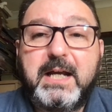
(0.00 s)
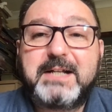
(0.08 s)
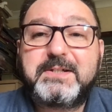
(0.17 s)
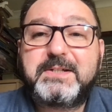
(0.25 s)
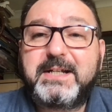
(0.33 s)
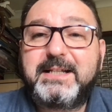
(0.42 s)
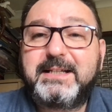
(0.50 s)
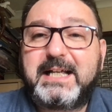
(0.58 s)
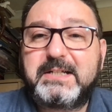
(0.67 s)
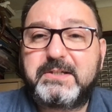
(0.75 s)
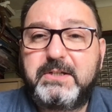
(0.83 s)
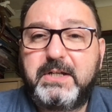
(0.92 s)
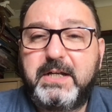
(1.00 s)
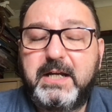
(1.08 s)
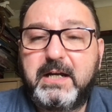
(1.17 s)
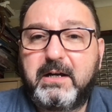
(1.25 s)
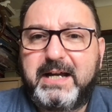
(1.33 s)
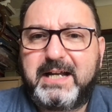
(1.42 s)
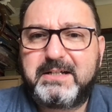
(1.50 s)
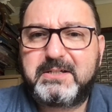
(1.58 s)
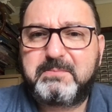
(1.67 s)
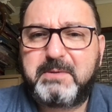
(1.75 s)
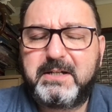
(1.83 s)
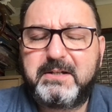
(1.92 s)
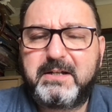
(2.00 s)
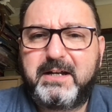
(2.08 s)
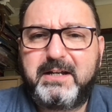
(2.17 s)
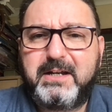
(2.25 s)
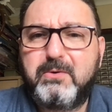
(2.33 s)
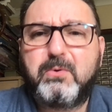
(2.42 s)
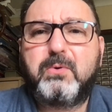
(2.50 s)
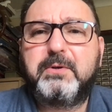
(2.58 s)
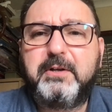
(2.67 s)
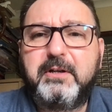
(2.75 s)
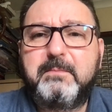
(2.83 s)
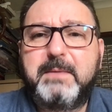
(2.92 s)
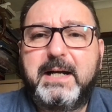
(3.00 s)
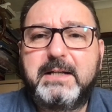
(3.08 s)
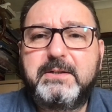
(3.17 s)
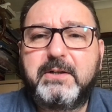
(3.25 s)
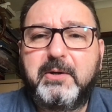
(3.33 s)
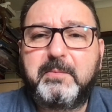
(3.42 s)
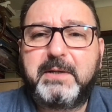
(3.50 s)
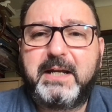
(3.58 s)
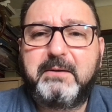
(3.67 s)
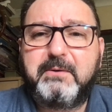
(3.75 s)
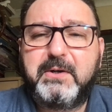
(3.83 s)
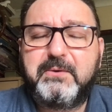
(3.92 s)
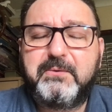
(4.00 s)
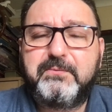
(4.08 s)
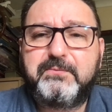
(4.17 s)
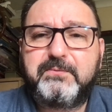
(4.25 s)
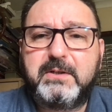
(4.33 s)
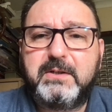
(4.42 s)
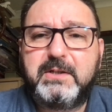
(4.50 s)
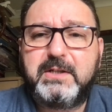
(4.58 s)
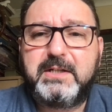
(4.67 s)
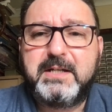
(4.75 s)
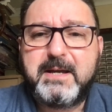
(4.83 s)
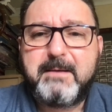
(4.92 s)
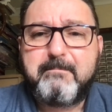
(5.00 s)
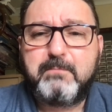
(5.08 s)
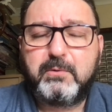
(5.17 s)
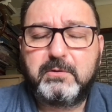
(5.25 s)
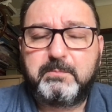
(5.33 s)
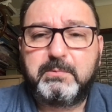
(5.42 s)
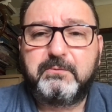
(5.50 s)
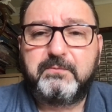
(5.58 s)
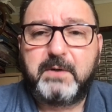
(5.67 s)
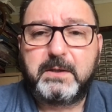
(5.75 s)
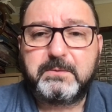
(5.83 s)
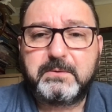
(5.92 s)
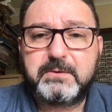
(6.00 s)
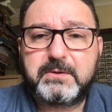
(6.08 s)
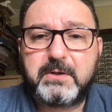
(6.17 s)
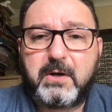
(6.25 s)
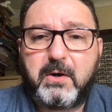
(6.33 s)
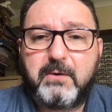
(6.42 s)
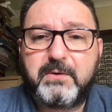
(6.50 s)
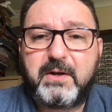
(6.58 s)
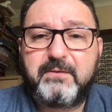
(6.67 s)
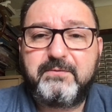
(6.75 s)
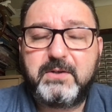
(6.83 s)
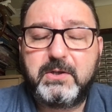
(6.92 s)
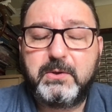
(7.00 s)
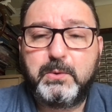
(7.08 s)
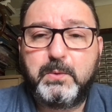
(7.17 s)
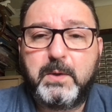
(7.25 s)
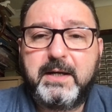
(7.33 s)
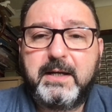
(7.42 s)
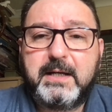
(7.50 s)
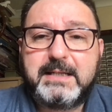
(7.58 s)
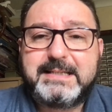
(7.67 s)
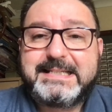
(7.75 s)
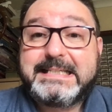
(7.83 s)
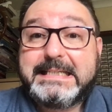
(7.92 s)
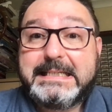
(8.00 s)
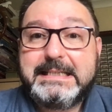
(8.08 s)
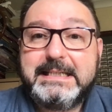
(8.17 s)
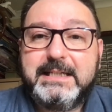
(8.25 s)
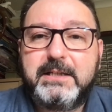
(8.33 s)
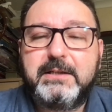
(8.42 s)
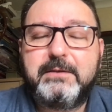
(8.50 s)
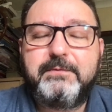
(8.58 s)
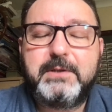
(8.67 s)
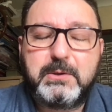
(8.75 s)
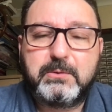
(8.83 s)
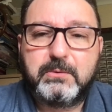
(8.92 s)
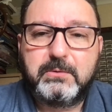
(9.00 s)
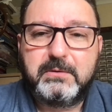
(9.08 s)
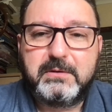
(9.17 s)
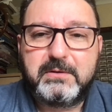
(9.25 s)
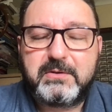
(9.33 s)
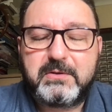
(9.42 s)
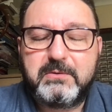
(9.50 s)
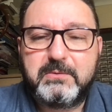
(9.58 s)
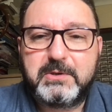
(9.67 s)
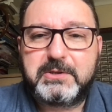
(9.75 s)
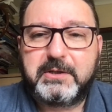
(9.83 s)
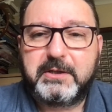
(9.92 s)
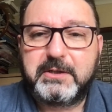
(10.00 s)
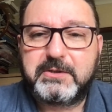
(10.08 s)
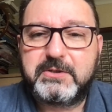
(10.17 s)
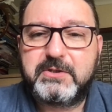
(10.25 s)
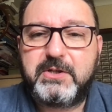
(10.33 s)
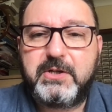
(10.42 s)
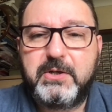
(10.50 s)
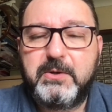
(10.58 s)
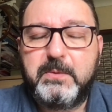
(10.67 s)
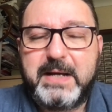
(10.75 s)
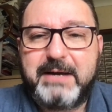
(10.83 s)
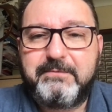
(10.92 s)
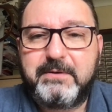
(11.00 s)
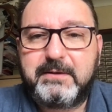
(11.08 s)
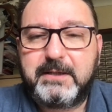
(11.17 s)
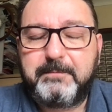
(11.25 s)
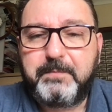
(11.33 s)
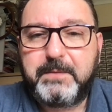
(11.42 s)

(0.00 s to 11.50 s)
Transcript: As I said, last year I had to spend an inordinate amount of time getting rid of the multiple votes of a few silly individuals who were trying to skew everything.